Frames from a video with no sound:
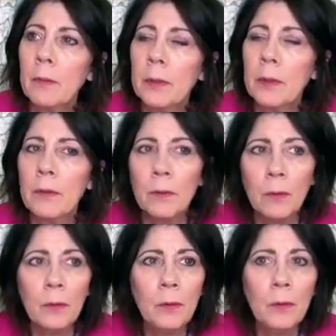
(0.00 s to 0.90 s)
one,
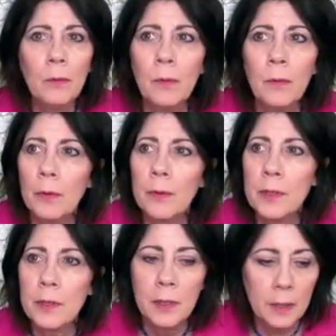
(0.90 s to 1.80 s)
two, four,
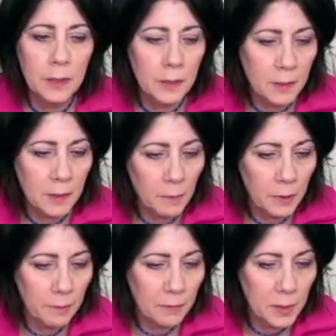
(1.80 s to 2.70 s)
six. This time we
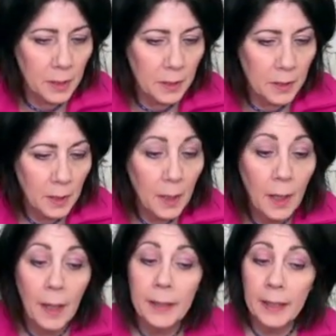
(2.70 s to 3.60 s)
have six.
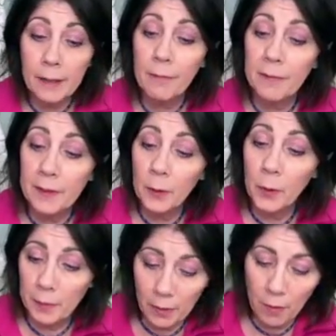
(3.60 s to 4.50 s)
I can't feel
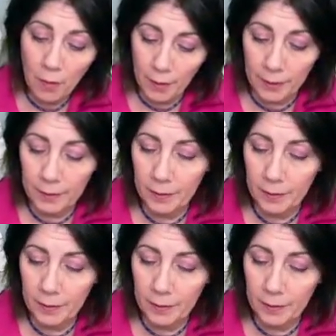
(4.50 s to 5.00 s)
with my heart.